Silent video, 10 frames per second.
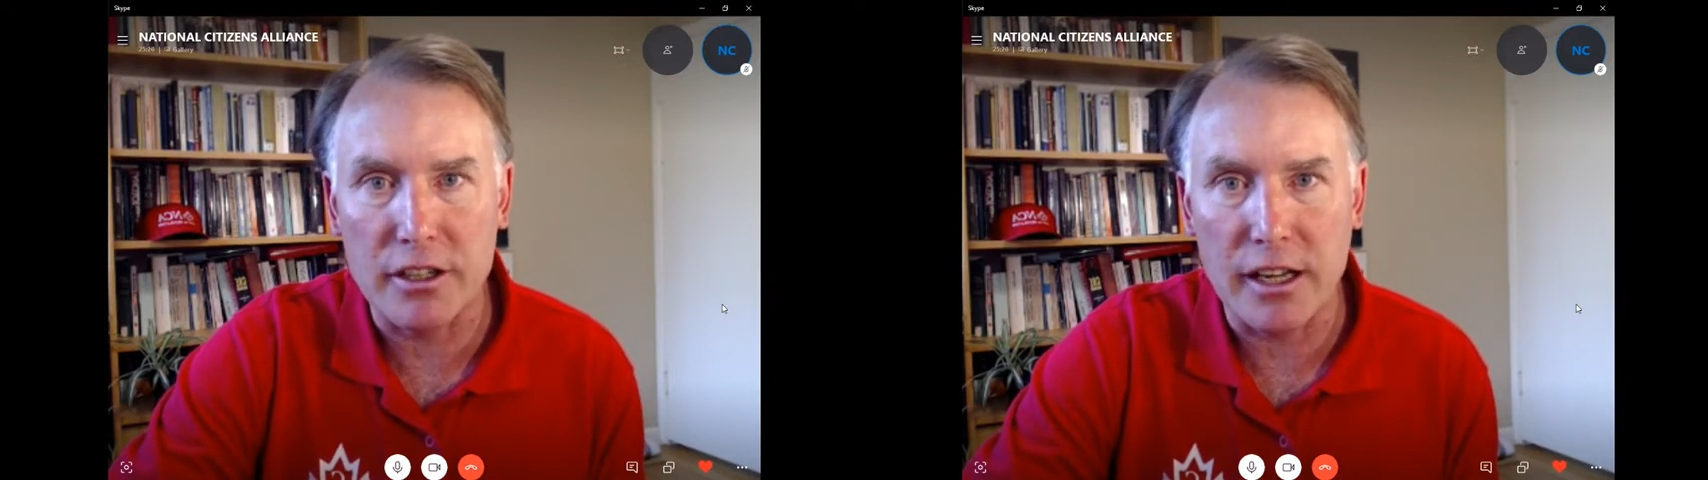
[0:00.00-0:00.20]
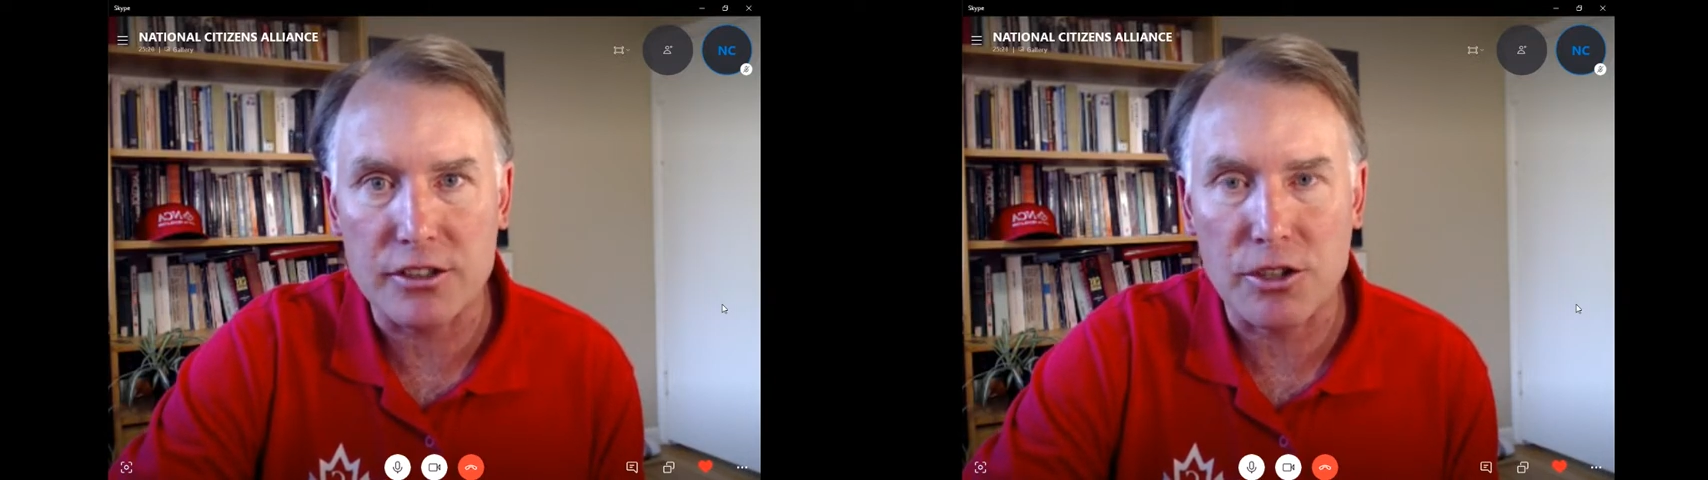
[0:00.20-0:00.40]

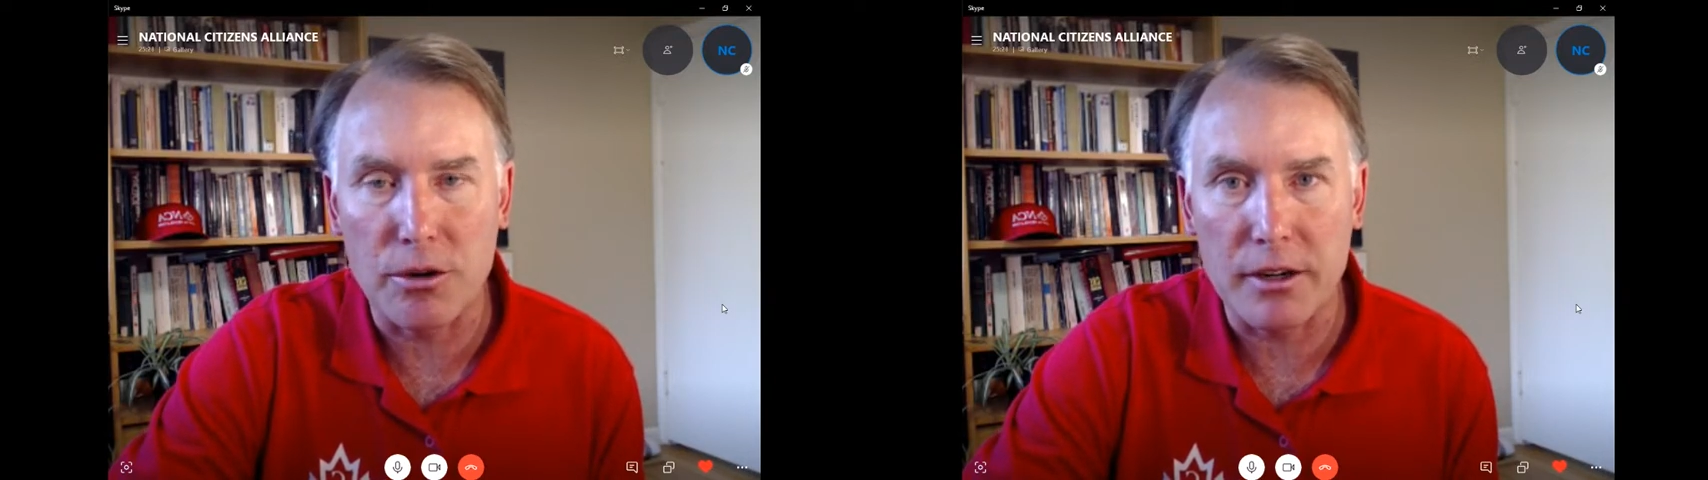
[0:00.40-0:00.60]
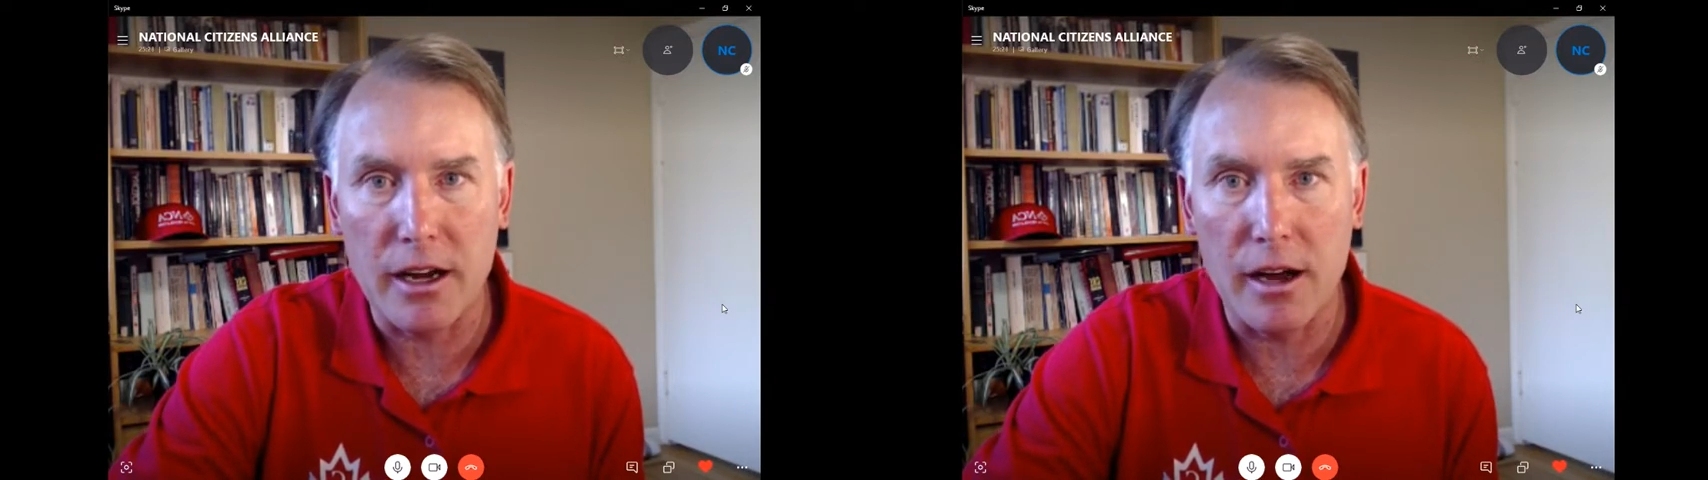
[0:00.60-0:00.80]
that's
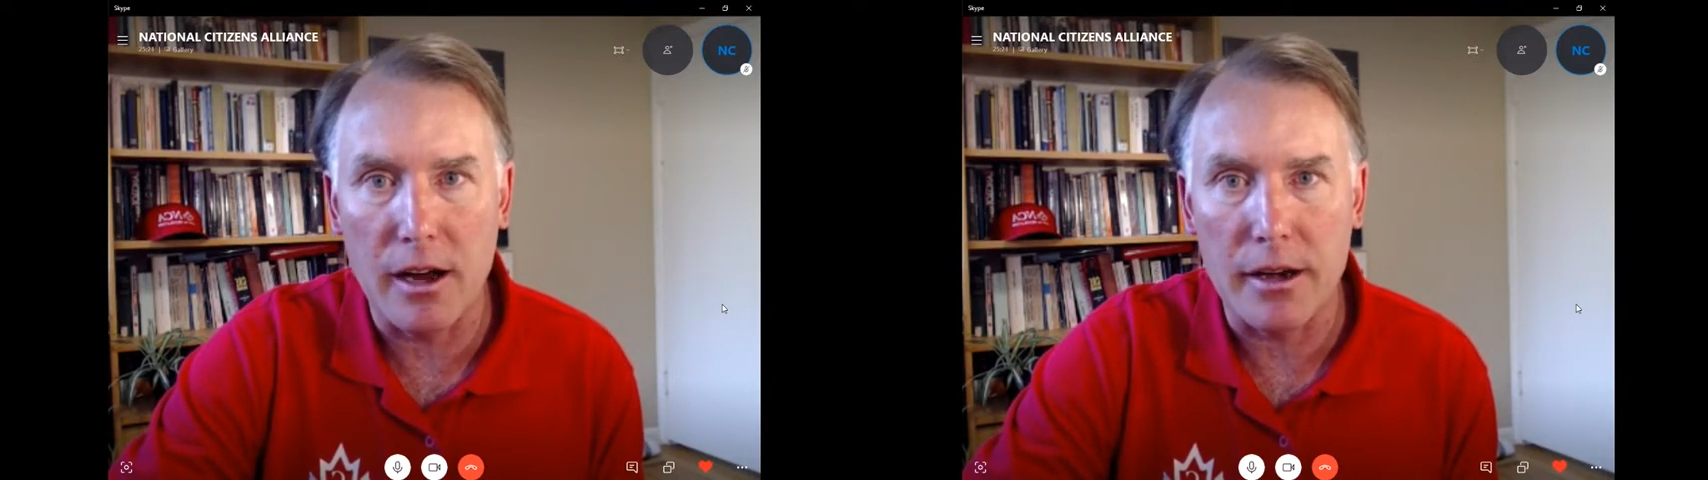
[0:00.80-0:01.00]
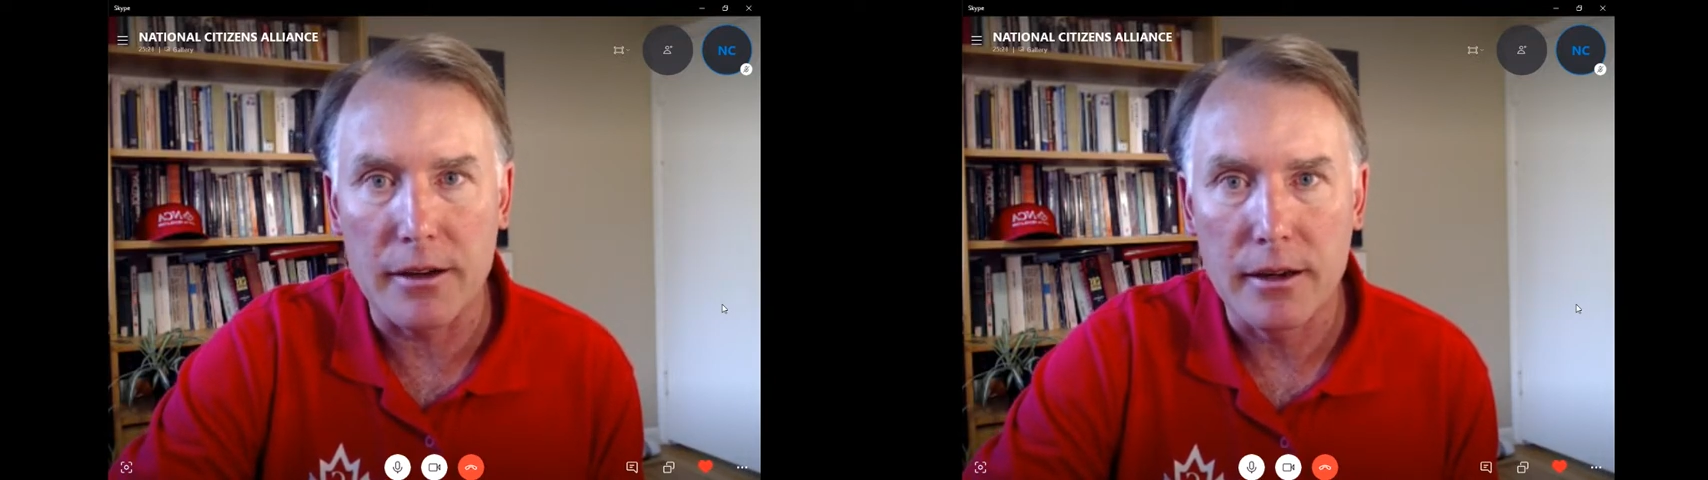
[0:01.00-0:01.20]
going on.